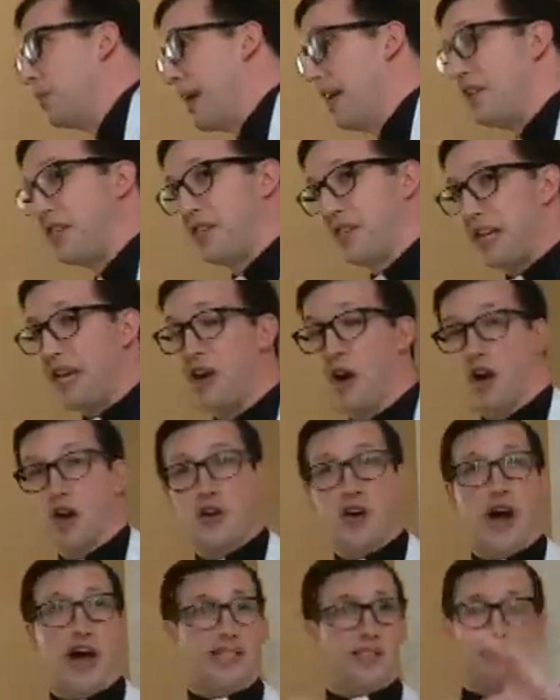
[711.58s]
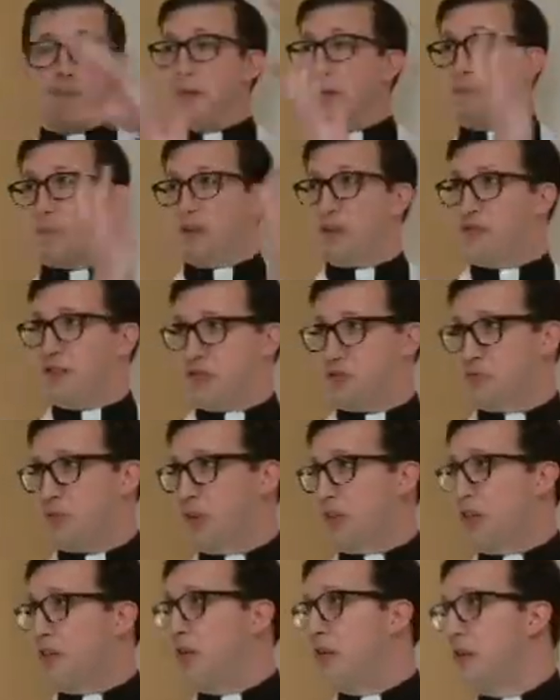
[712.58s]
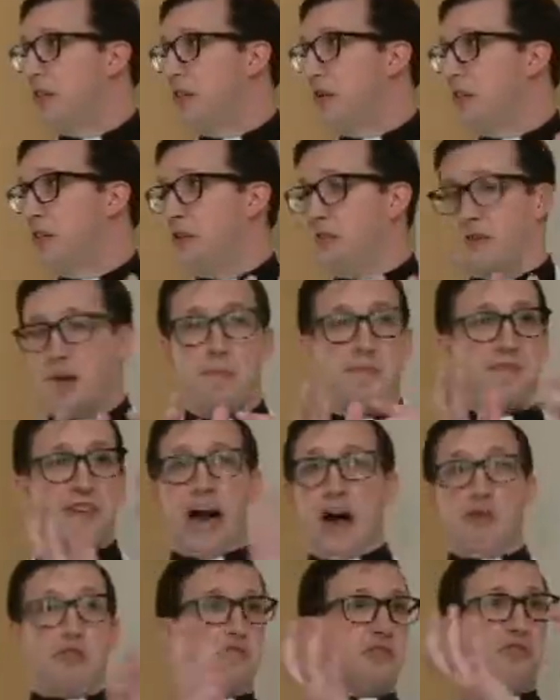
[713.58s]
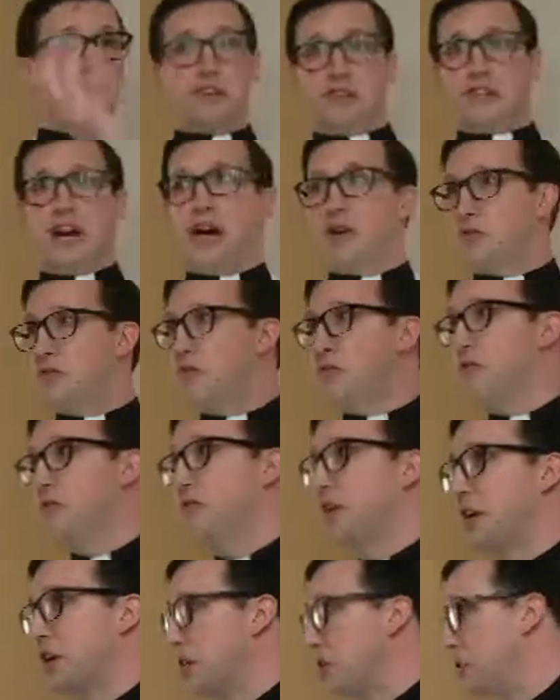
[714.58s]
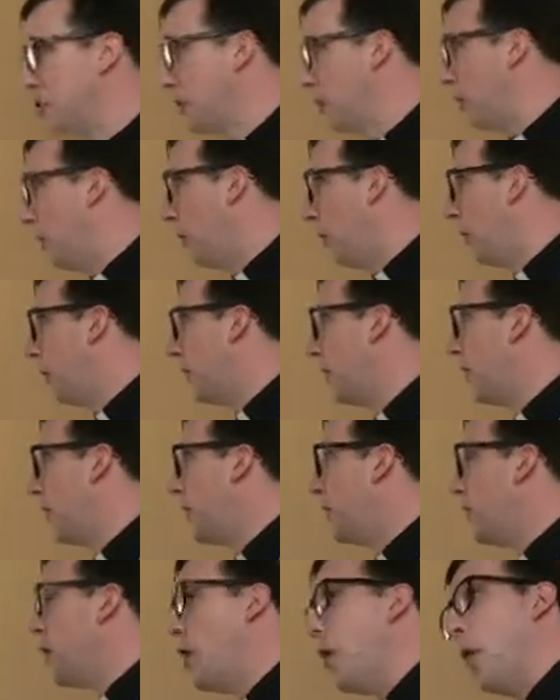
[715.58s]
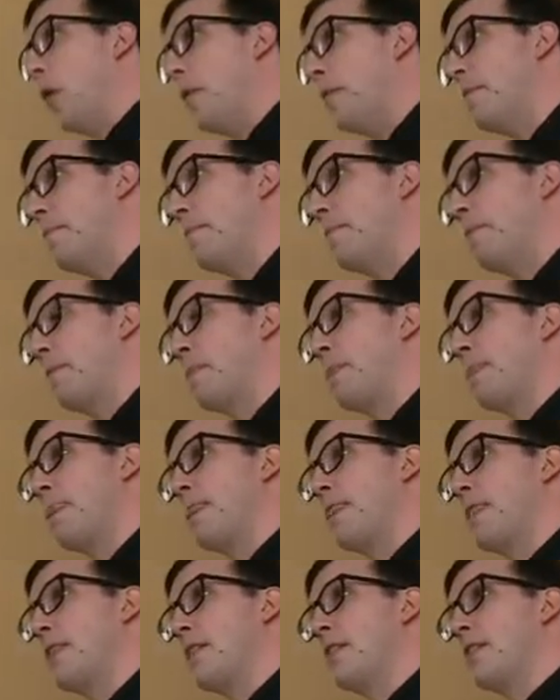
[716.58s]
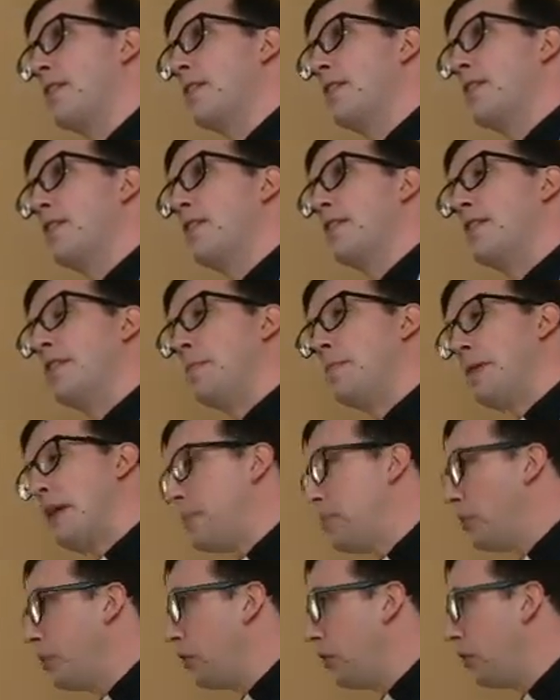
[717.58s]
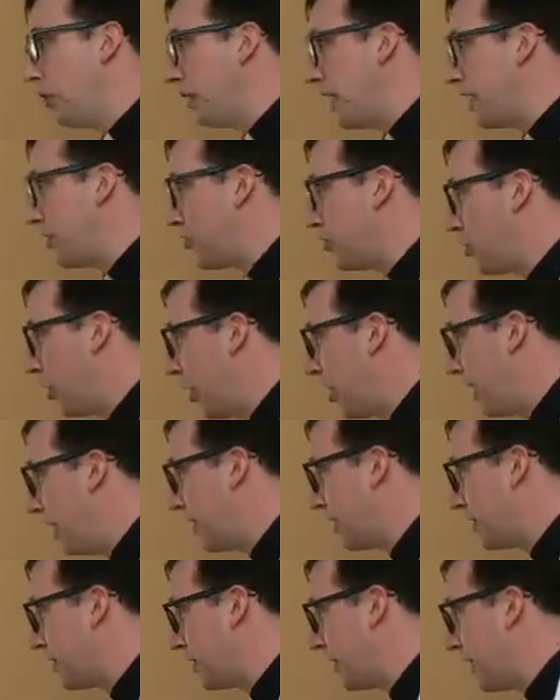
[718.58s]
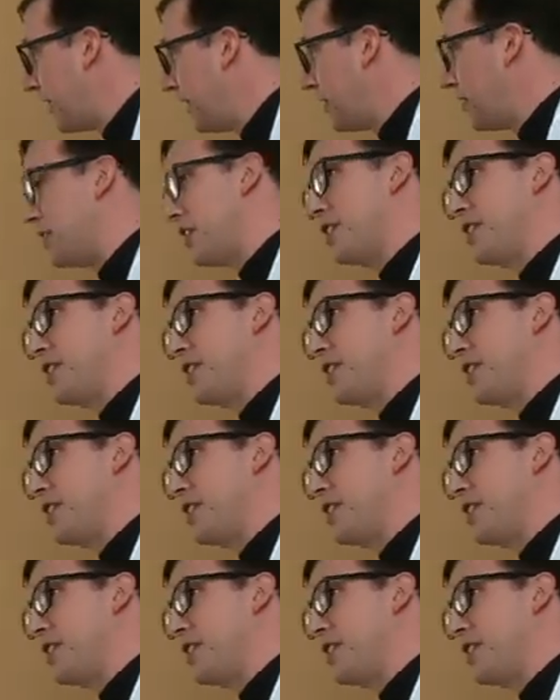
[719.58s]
Red Sea, are not the people of Israel from thousands and thousands of years ago. No. The people that John sees